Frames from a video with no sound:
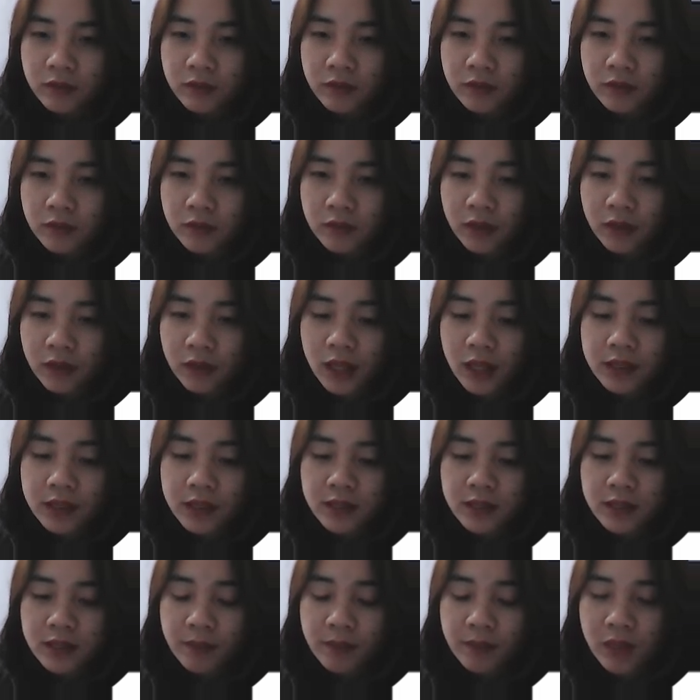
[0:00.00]
That
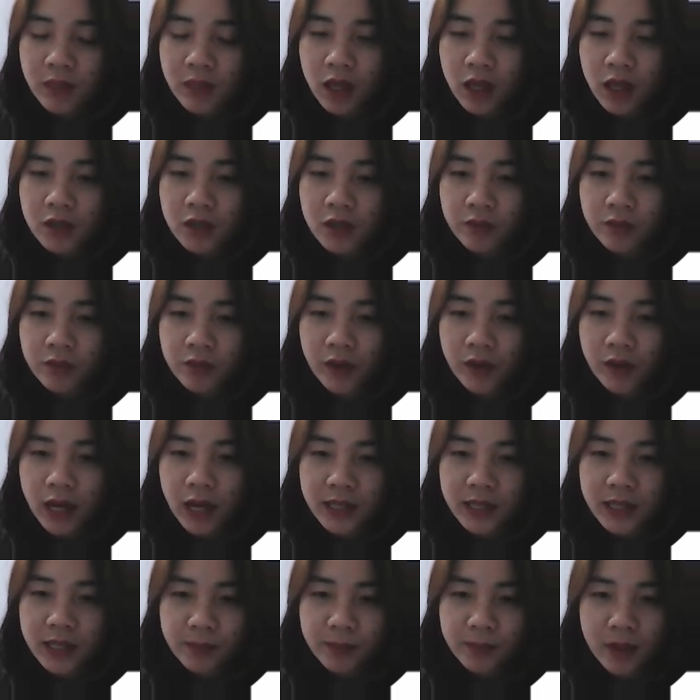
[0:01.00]
something is very
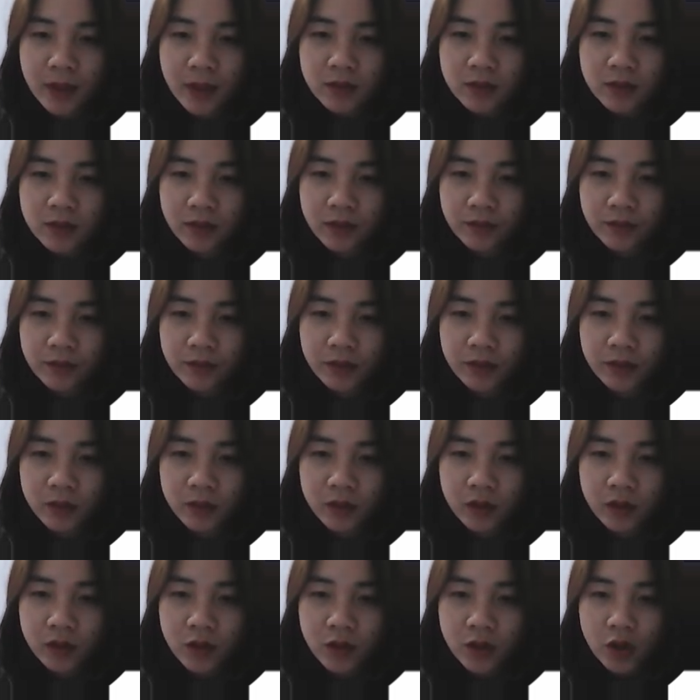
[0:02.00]
expensive.
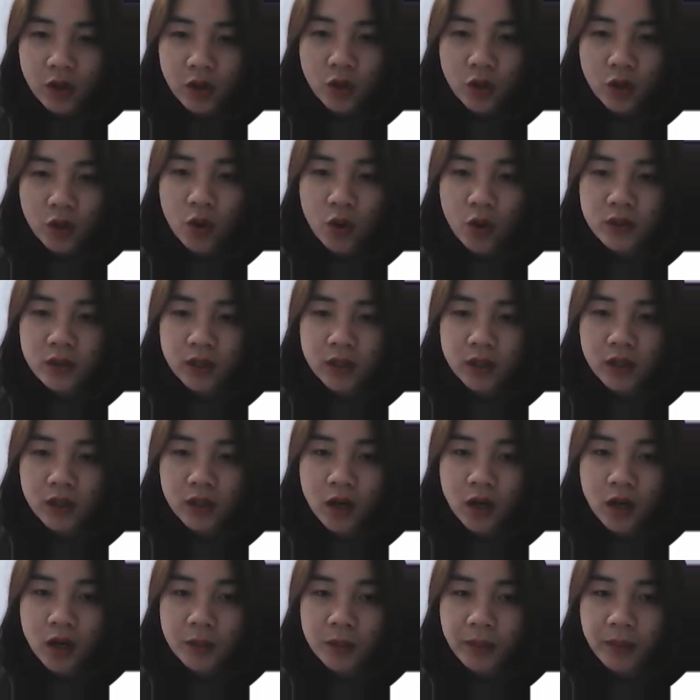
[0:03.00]
Cause an
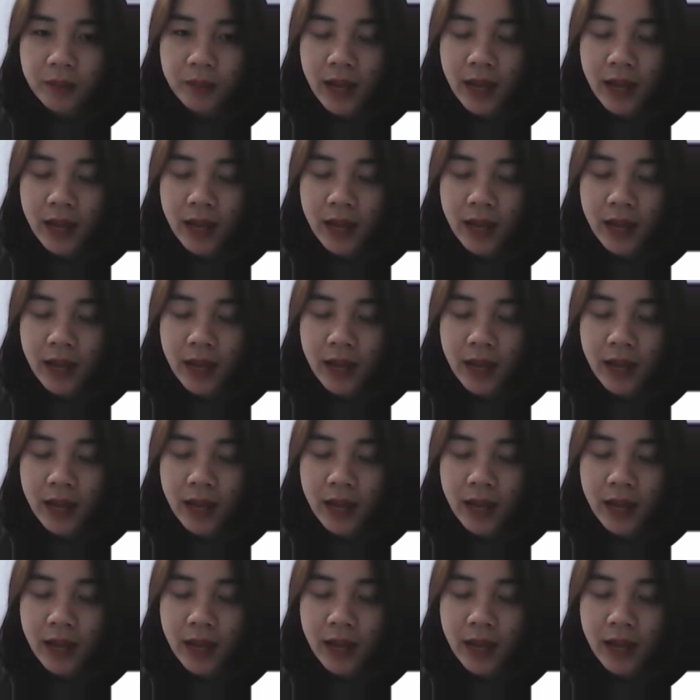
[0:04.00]
arm and